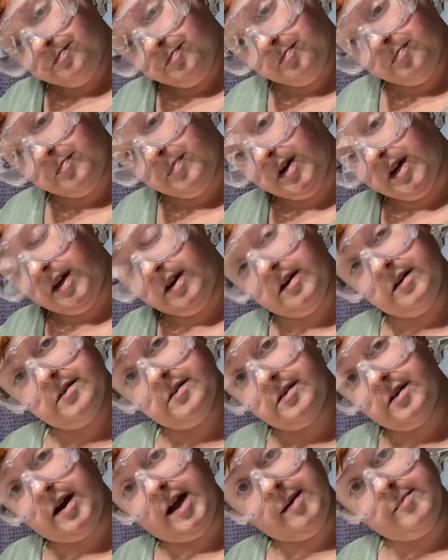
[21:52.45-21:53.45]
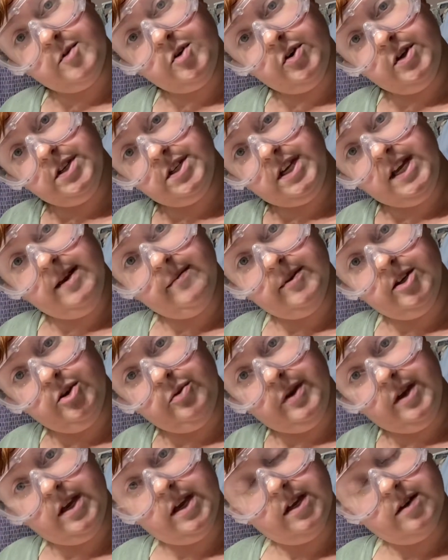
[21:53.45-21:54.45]
but I'm going to keep doing
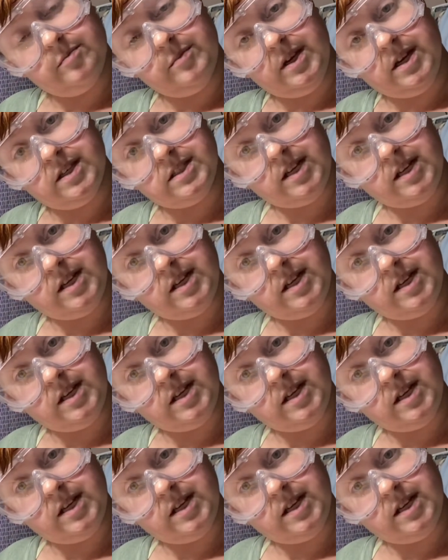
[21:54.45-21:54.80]
it because